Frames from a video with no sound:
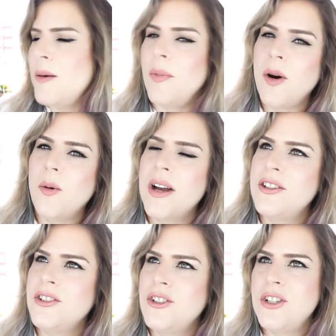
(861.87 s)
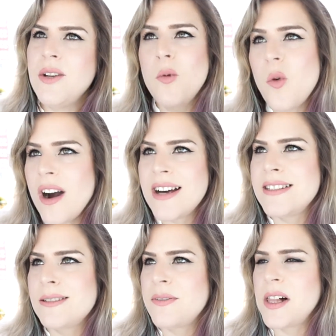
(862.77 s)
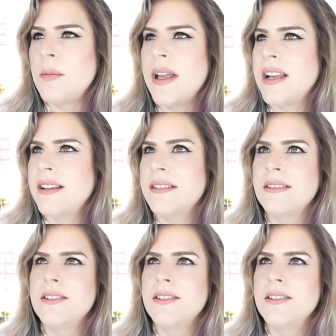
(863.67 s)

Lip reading: But when she was filming,